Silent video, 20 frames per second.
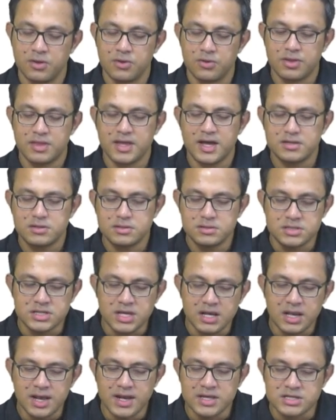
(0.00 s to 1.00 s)
So that
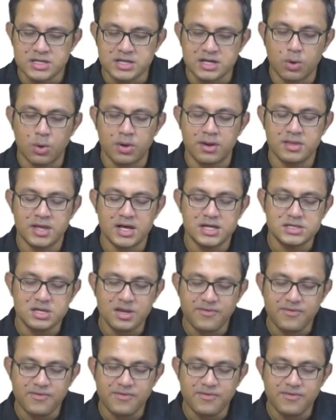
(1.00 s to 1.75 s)
delayed decoding, that